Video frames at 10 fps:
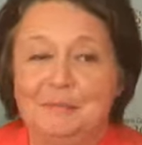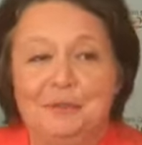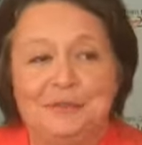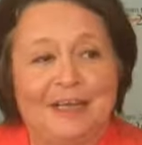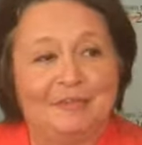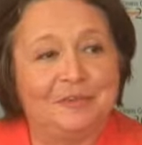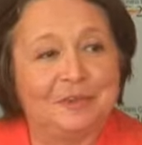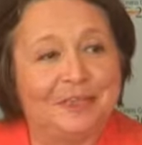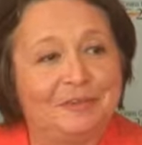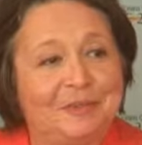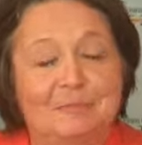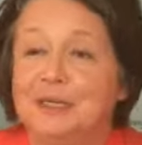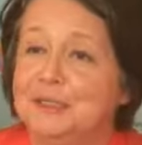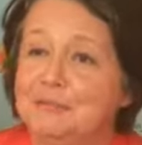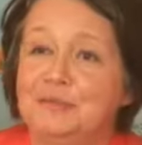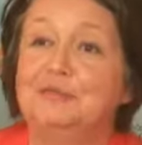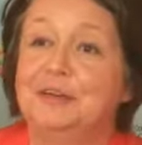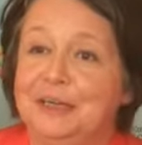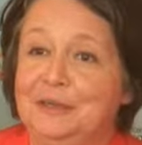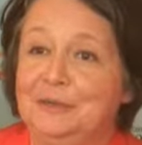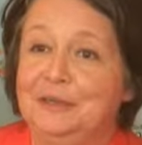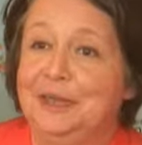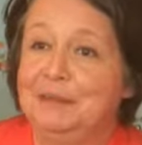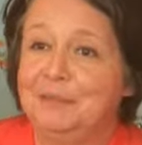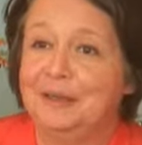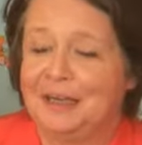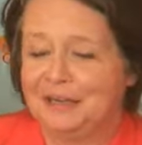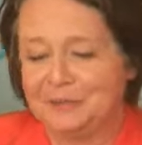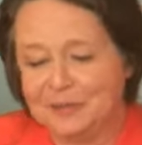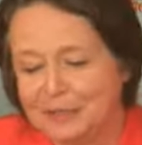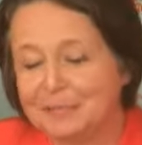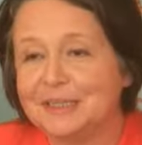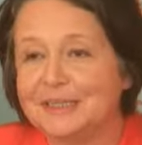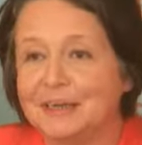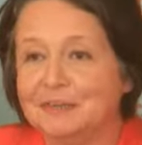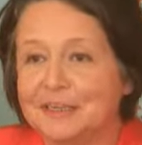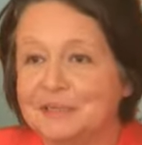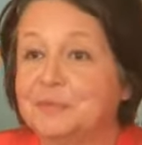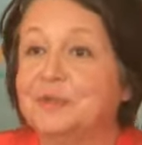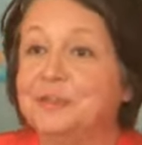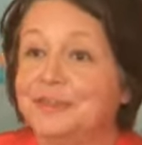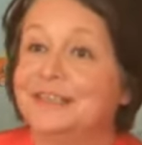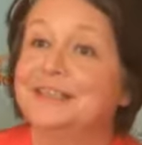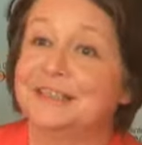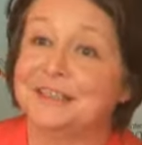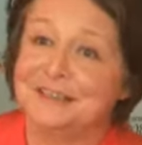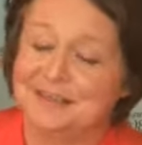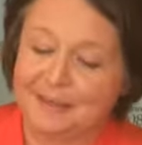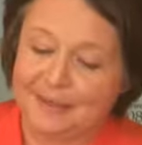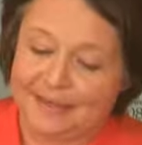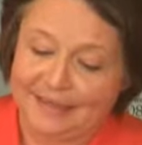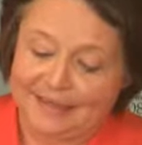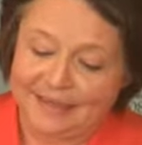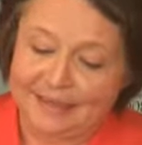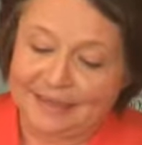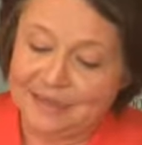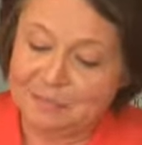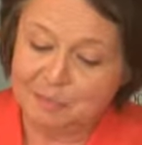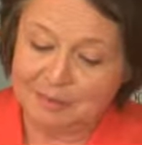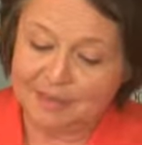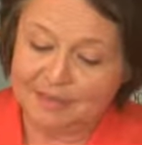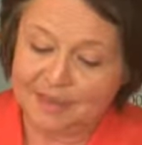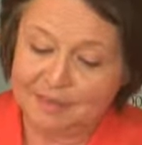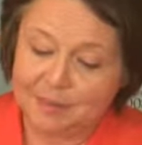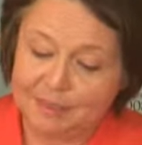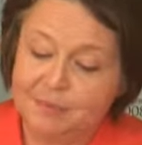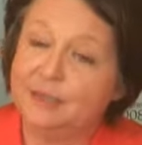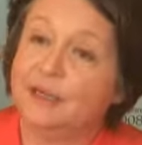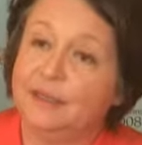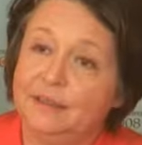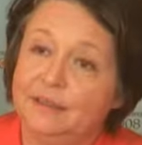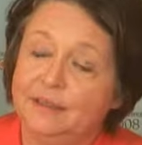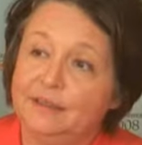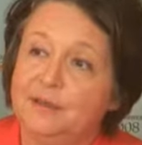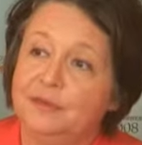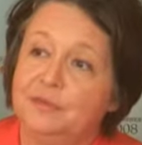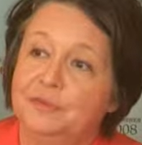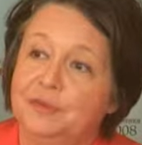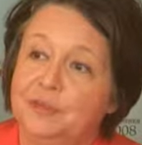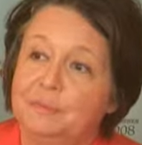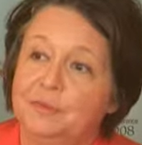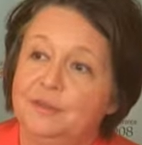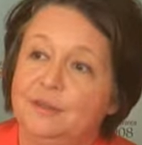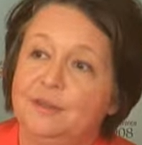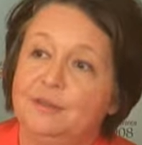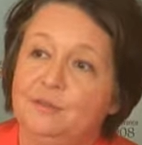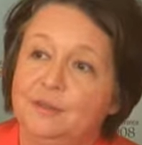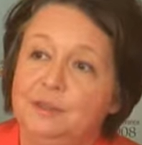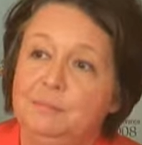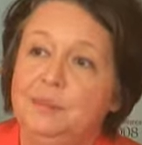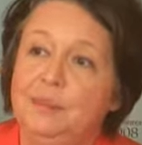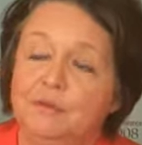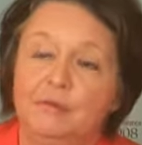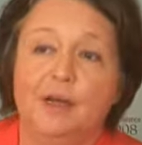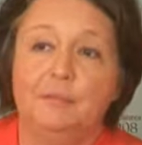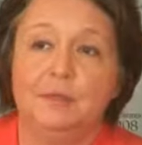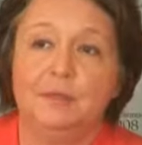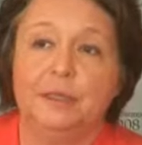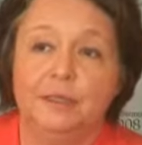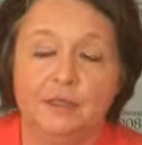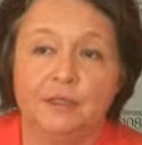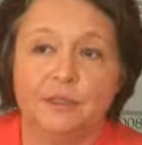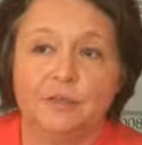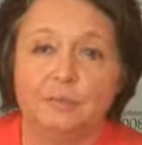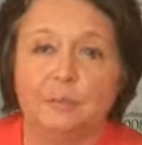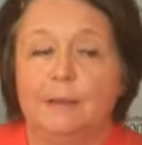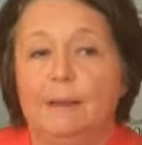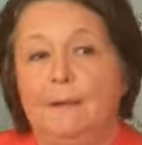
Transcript: but have not lived in Belgium for a very long time. I consider myself as a world citizen. Uh, at this moment in time, I'm the director of um, the UNDP Environment and Energy Group.